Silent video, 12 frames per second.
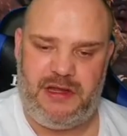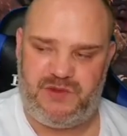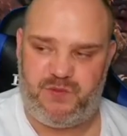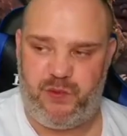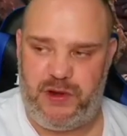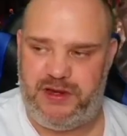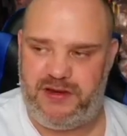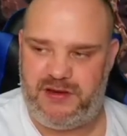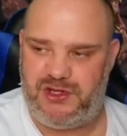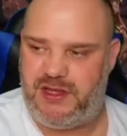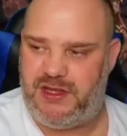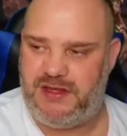As brilliant
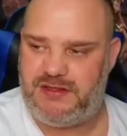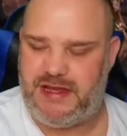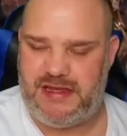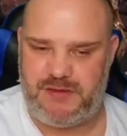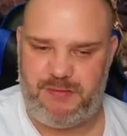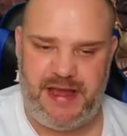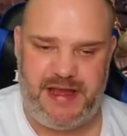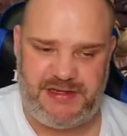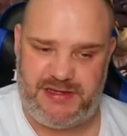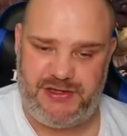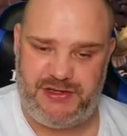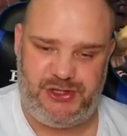as she is, as
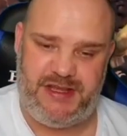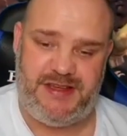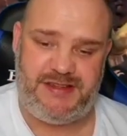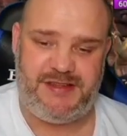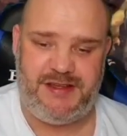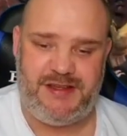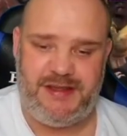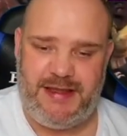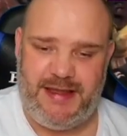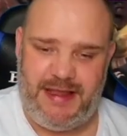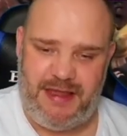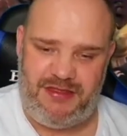amazing as she is,
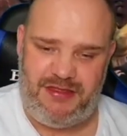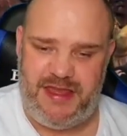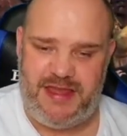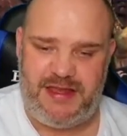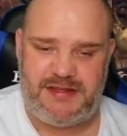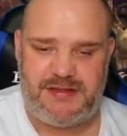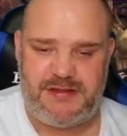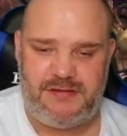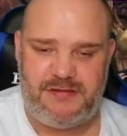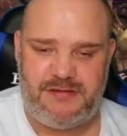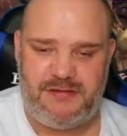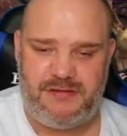in this,